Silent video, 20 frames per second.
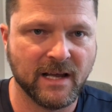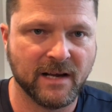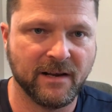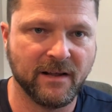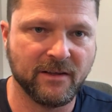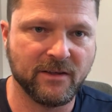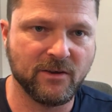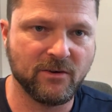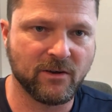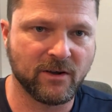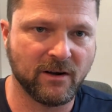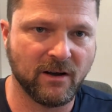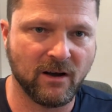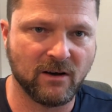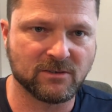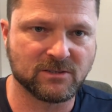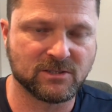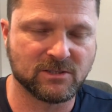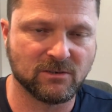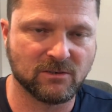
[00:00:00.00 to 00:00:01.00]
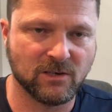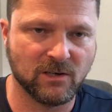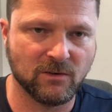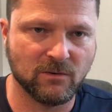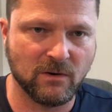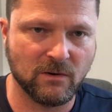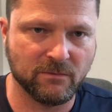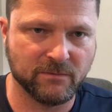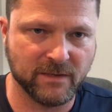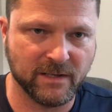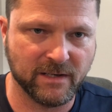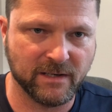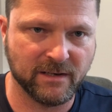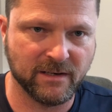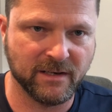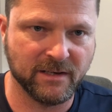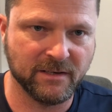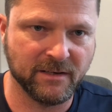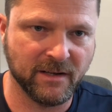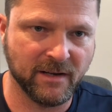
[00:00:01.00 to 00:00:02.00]
Now, you can also go on
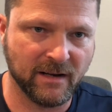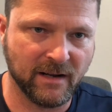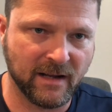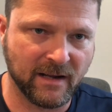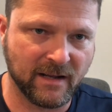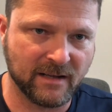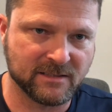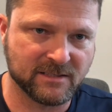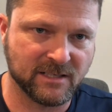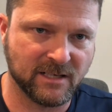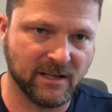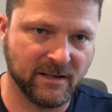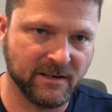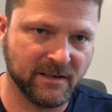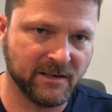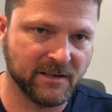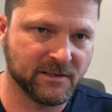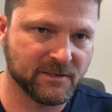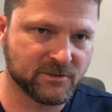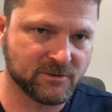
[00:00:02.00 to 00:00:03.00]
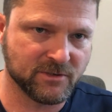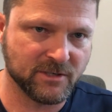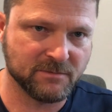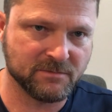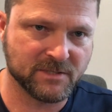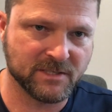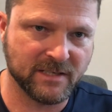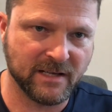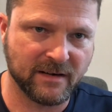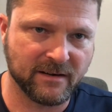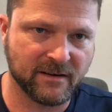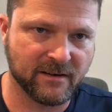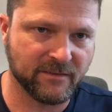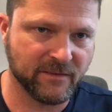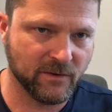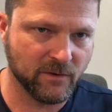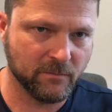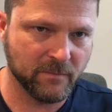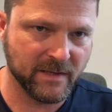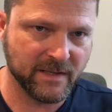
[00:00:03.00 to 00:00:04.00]
there, and like I said, in the description down here,
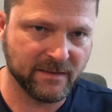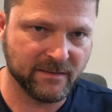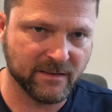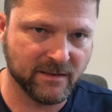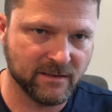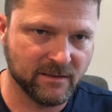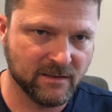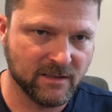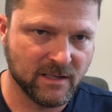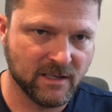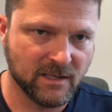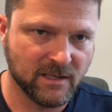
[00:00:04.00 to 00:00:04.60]
there'll be the